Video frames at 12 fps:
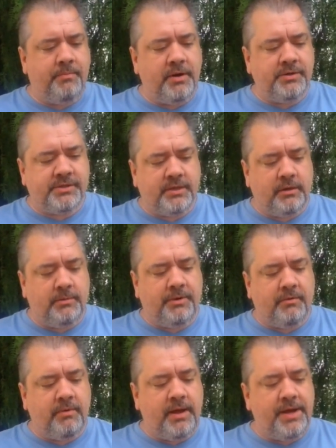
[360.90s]
punched in a little bit
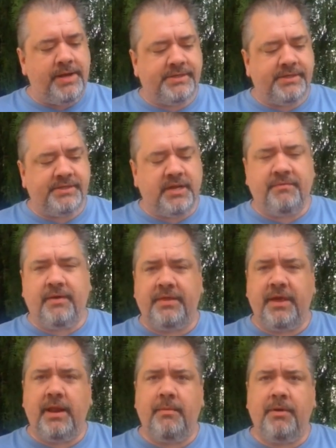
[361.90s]
of reds and stuff like
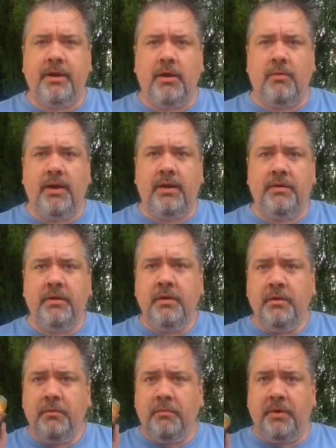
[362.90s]
that, I'm going to go
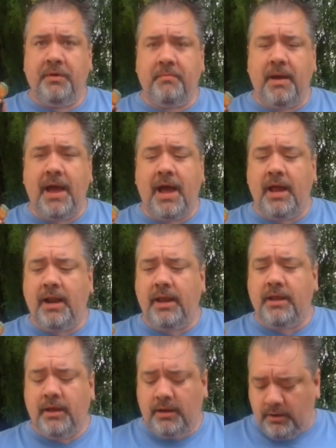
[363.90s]
in with my
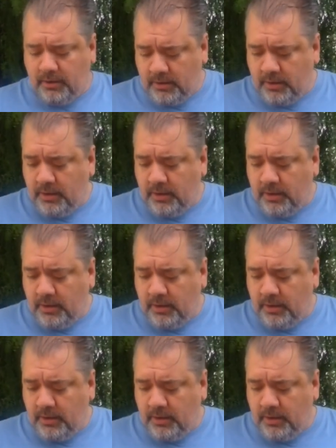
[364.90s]
highlight color,